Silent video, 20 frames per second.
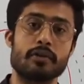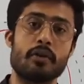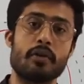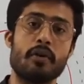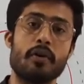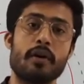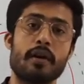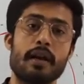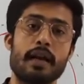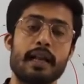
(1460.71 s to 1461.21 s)

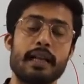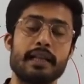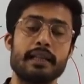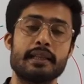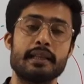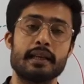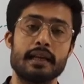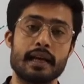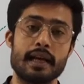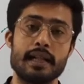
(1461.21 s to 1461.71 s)
or
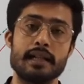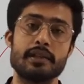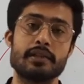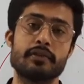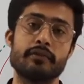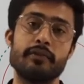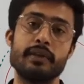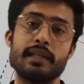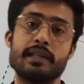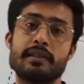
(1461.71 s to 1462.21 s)
anything
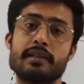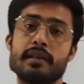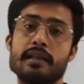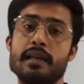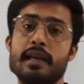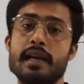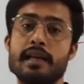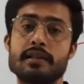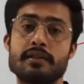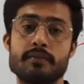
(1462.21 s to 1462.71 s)
else which
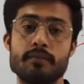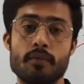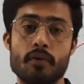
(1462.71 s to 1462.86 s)
is